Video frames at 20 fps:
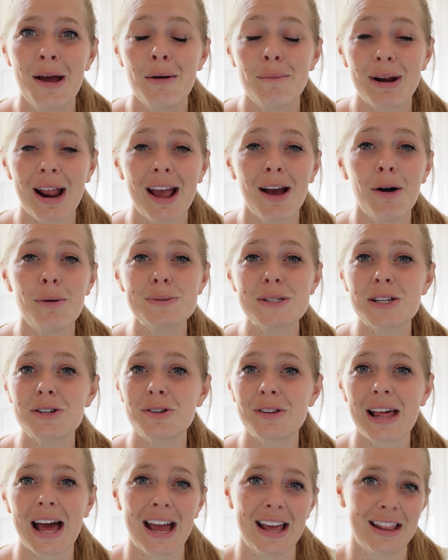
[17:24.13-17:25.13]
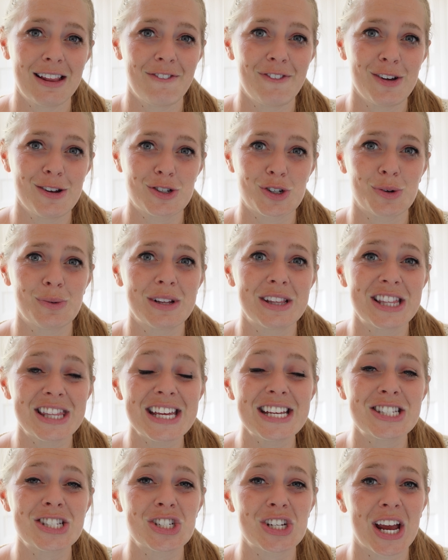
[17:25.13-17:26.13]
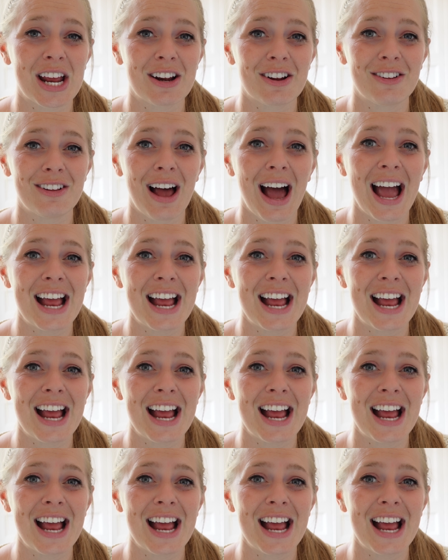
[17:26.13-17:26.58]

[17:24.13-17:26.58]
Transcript: But I hope to do that in the future with this channel.